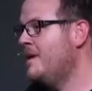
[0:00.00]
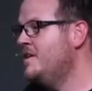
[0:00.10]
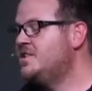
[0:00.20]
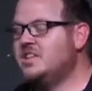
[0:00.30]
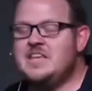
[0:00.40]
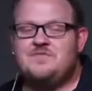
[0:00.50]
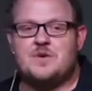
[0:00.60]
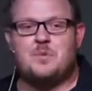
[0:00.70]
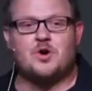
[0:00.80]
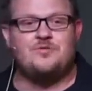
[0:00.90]
to live the
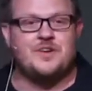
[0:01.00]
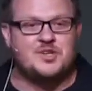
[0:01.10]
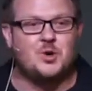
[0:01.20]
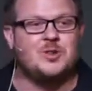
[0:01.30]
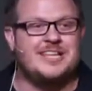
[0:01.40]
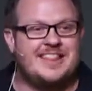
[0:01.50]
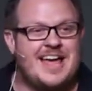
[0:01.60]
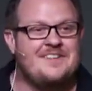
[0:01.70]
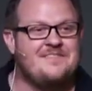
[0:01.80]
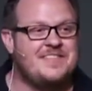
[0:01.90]
perfect holy
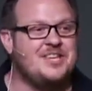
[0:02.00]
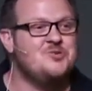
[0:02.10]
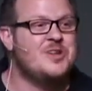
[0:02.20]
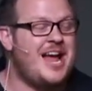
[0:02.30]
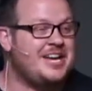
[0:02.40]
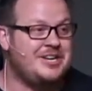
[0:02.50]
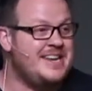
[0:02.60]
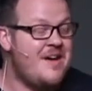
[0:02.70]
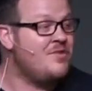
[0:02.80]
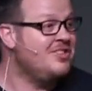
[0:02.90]
life that you and I could
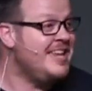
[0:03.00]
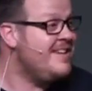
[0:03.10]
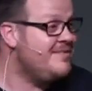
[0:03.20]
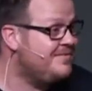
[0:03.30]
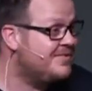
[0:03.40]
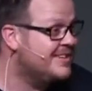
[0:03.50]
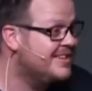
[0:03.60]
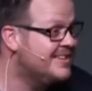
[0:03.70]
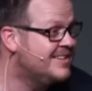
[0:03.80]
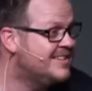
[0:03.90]
never live,
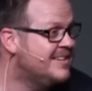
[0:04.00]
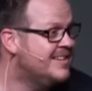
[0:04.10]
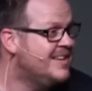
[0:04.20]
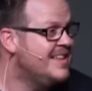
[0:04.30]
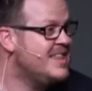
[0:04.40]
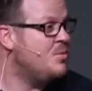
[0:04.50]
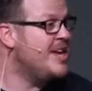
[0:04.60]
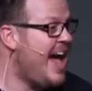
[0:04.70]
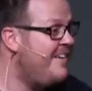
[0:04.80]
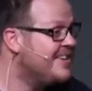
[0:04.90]
that we
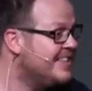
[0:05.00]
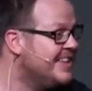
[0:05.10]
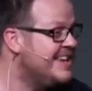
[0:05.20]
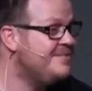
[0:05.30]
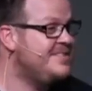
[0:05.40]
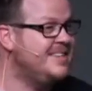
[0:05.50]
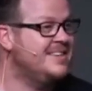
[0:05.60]
haven't lived,